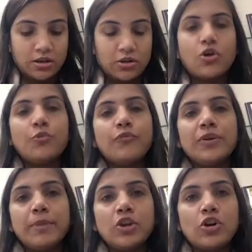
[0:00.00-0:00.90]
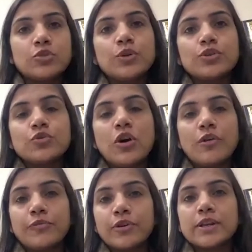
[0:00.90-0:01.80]
Now we may not want to
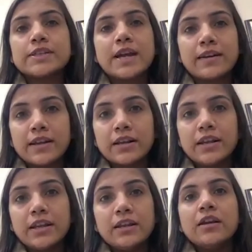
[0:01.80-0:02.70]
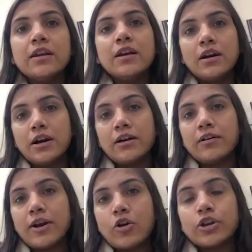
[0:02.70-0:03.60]
offer it directly
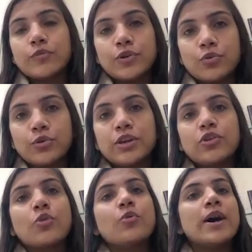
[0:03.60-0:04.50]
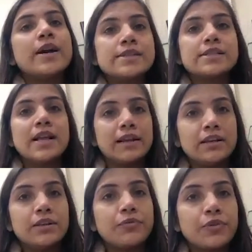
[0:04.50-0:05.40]
uh, on our own. It requires a
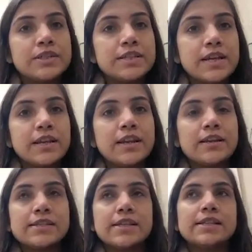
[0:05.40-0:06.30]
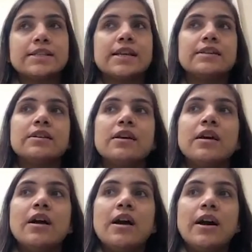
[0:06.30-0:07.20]
slightly different DNA and a skill set.
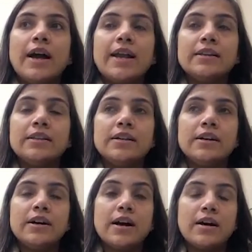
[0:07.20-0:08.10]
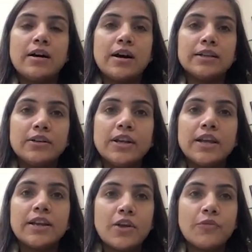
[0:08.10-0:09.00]
And the other
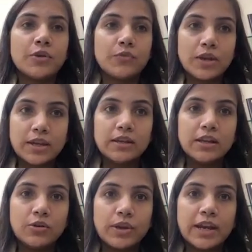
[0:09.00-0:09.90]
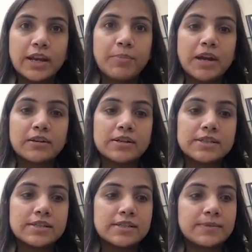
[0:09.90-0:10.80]
area where we are keenly looking at
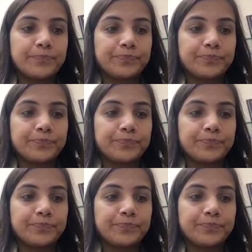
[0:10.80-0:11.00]
partners is